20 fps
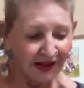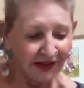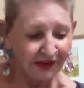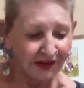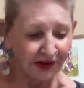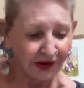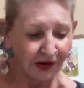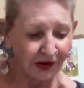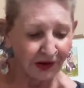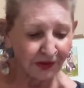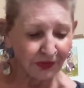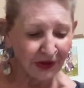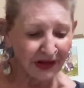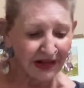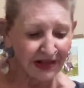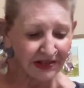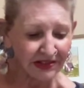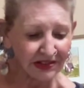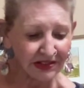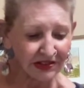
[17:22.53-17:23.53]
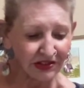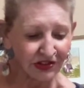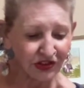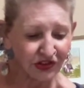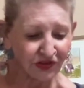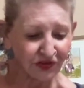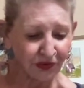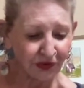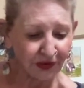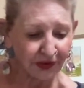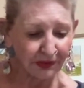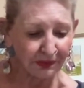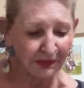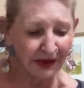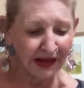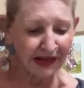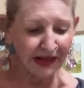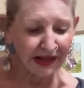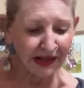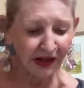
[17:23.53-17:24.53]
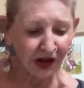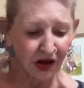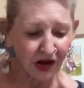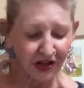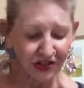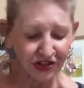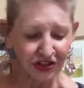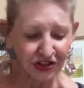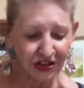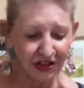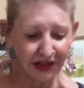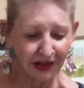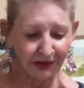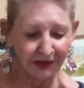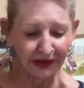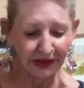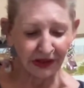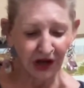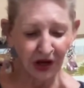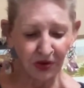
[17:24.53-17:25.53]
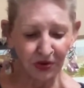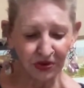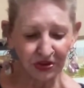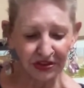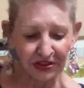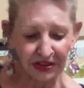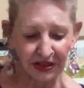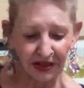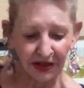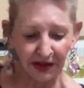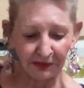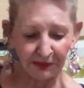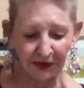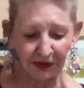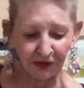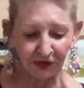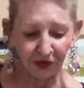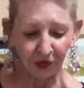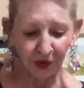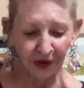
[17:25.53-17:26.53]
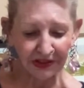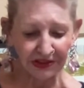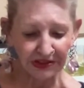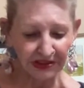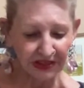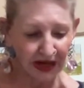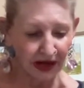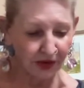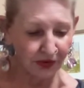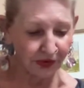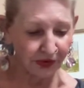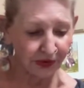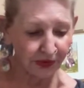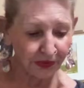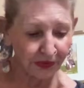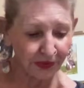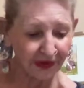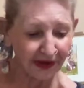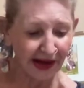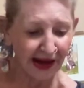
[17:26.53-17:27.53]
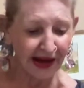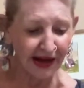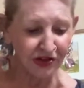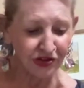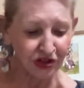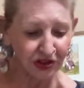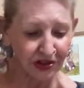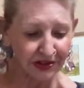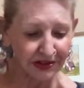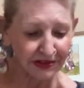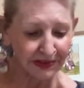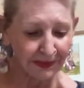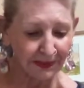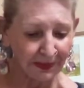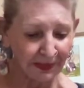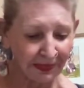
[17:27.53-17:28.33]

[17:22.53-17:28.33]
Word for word: There are reasons for the many cautionary notes that have been voiced down through the ages.